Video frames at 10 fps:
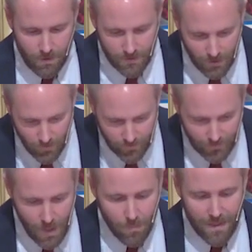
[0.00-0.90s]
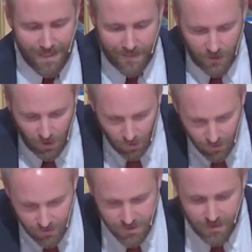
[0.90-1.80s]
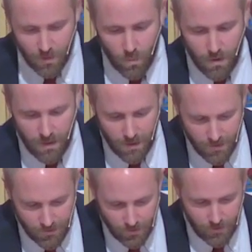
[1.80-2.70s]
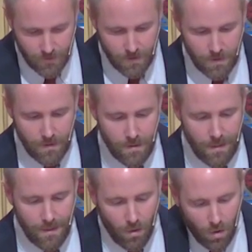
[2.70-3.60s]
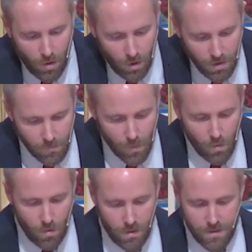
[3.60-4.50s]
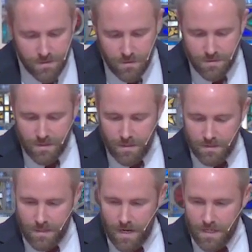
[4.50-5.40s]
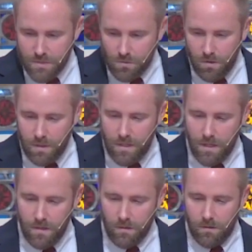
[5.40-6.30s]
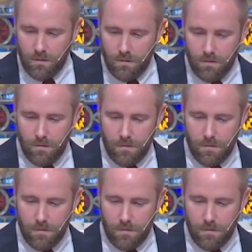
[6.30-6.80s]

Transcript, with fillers: ongoing, but encouraging one another, and all the more as you see the day drawing near.